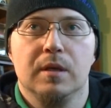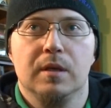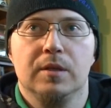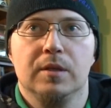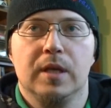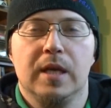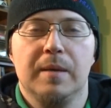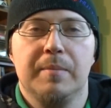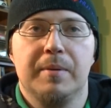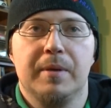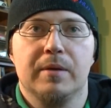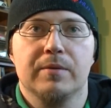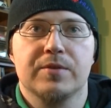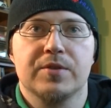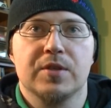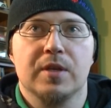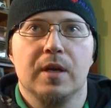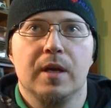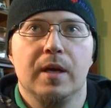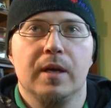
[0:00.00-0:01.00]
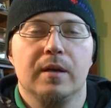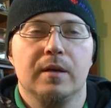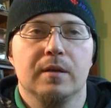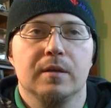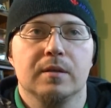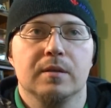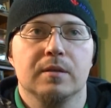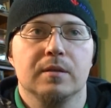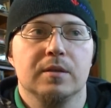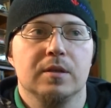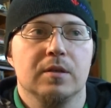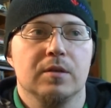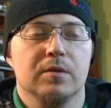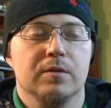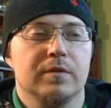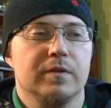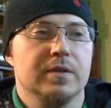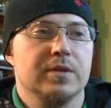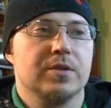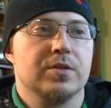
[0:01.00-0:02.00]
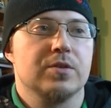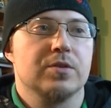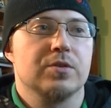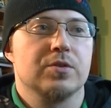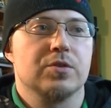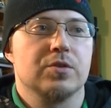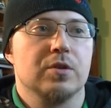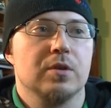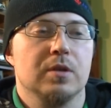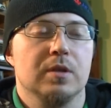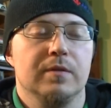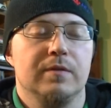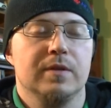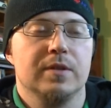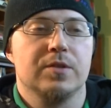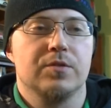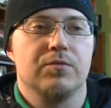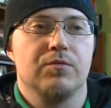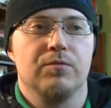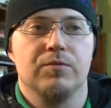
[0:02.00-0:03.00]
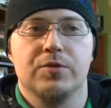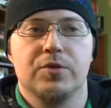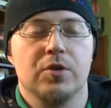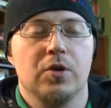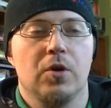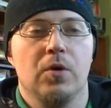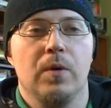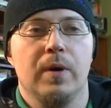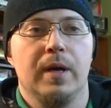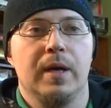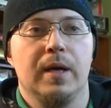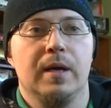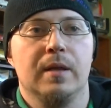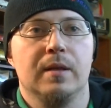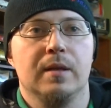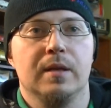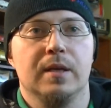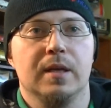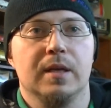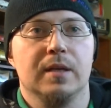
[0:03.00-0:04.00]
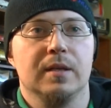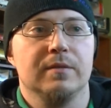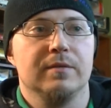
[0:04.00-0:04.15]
you keep it outside, and if it's snowing and then the